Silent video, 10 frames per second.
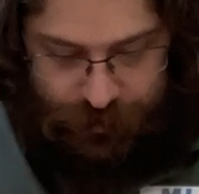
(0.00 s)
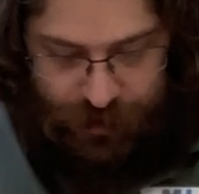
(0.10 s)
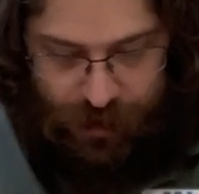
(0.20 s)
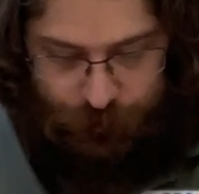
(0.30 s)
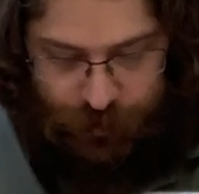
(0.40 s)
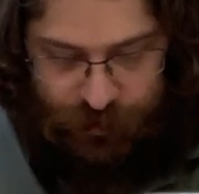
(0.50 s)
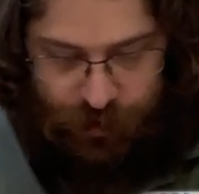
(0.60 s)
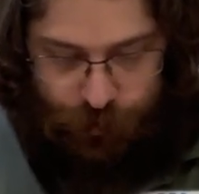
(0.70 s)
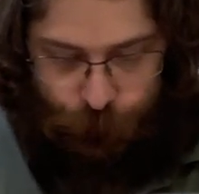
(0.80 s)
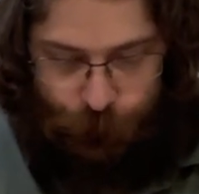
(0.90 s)
tape that's
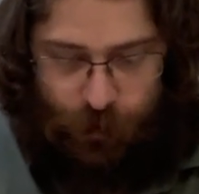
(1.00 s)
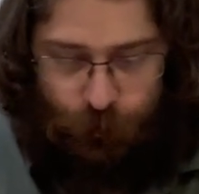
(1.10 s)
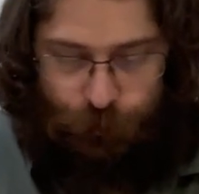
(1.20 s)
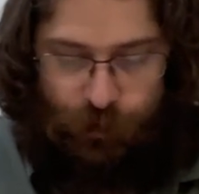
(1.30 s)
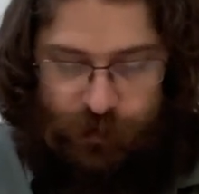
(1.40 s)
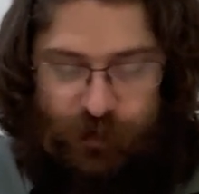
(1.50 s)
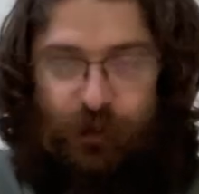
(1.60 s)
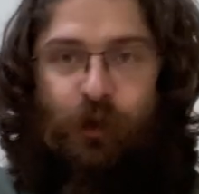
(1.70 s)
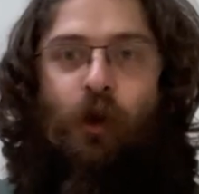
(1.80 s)
got your fingerprints